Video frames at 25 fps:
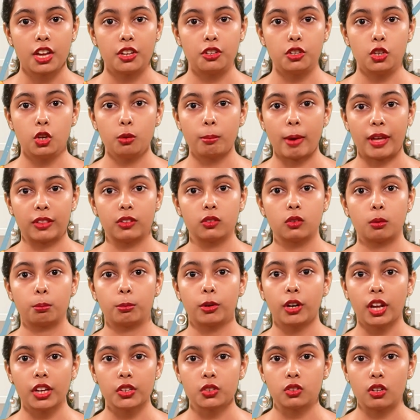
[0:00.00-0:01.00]
New methods of
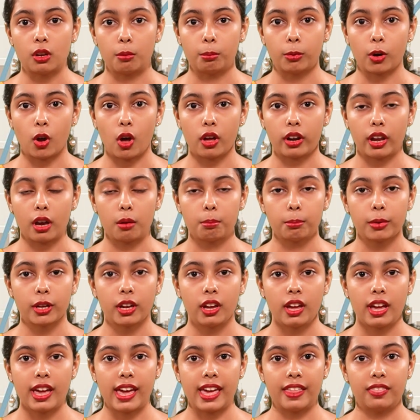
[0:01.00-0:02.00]
production are brought up
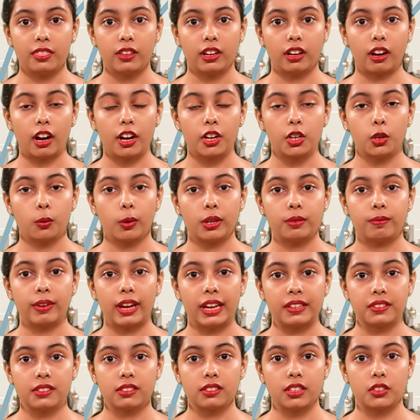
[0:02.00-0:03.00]
and there are new
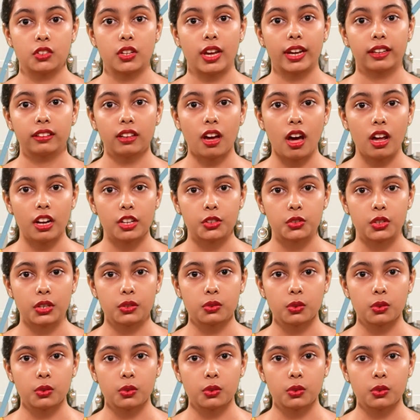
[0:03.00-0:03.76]
advances in technology.